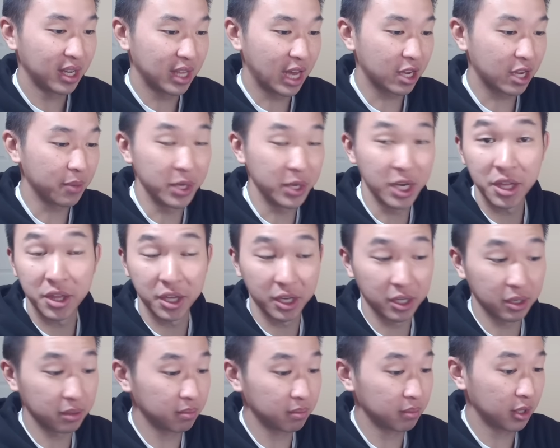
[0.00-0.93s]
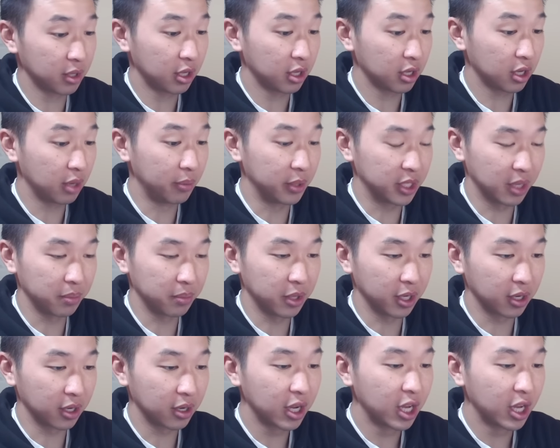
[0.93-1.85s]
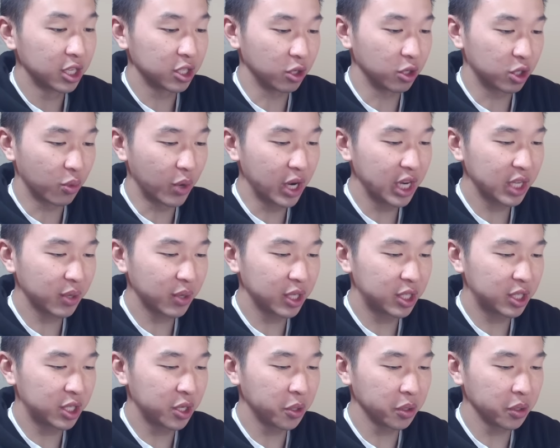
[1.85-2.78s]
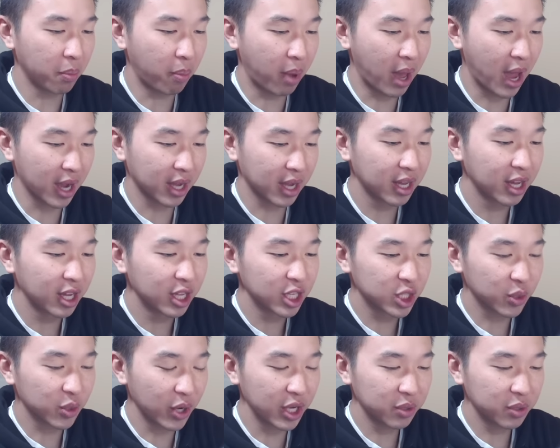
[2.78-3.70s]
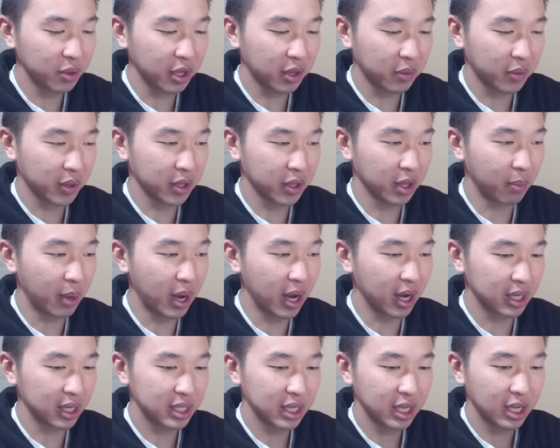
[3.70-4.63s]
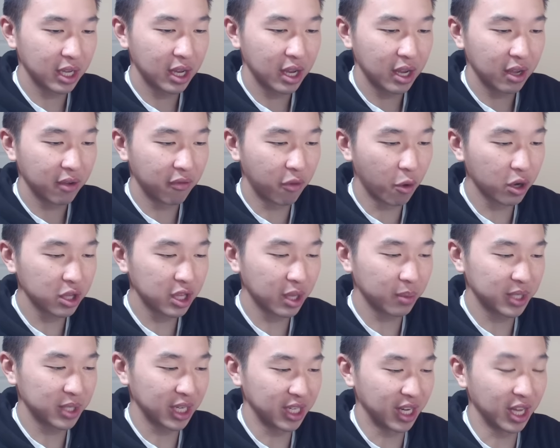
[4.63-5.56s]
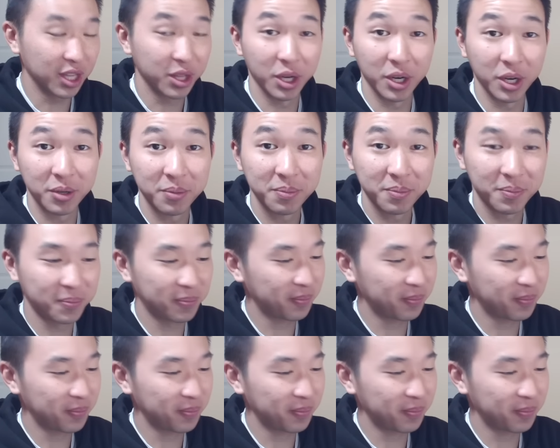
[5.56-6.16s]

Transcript: That could be nothing. Could be something. So 2022 in the pack, 2023 in the box. Four of them say nothing.